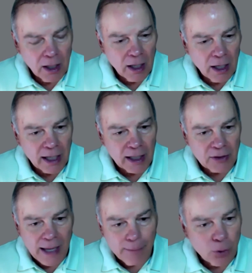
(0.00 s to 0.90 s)
And
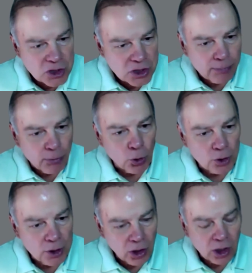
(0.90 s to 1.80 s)
that puts the
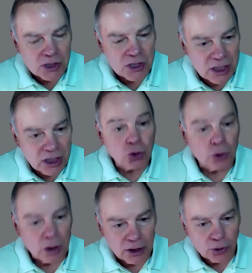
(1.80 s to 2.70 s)
burden on senior
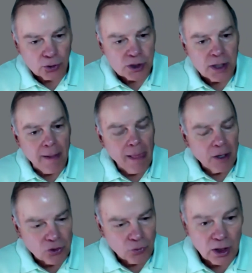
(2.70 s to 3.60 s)
leaders
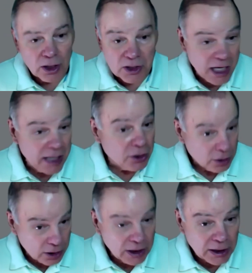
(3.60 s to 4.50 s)
to really take the
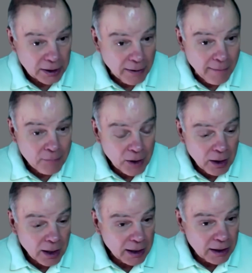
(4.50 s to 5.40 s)
lead
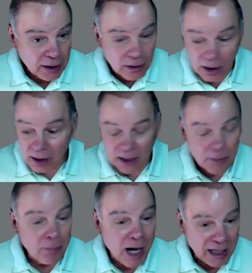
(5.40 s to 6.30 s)
in
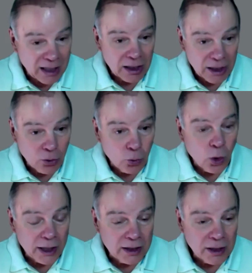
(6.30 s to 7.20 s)
modeling
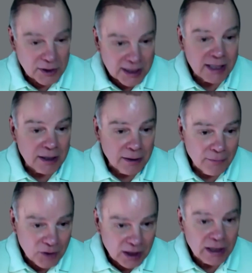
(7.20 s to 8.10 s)
what
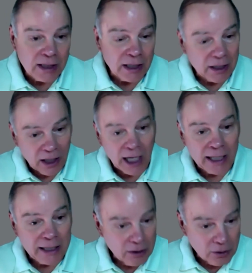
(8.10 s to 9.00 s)

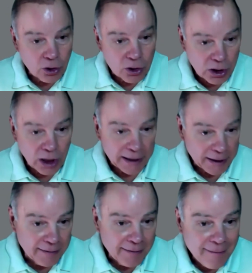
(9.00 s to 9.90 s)
DE&I looks like.
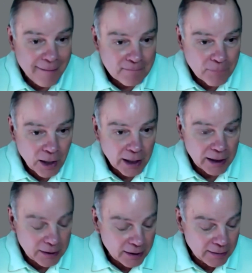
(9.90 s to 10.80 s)

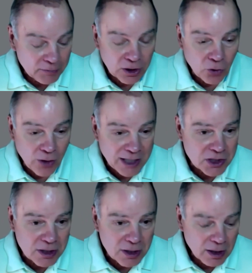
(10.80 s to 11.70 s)
And, you know,
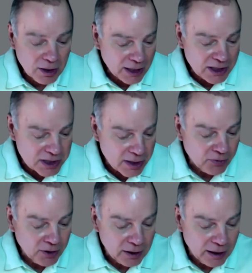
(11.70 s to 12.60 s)
that's
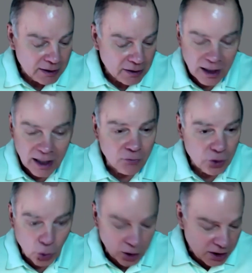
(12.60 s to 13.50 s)
something that every
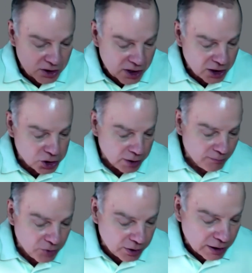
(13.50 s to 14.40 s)
organization
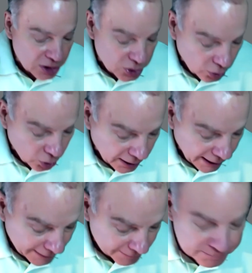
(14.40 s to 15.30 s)
needs to look
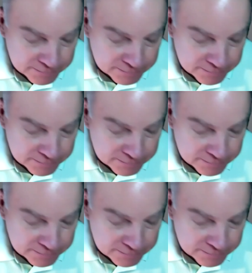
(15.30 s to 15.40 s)
at.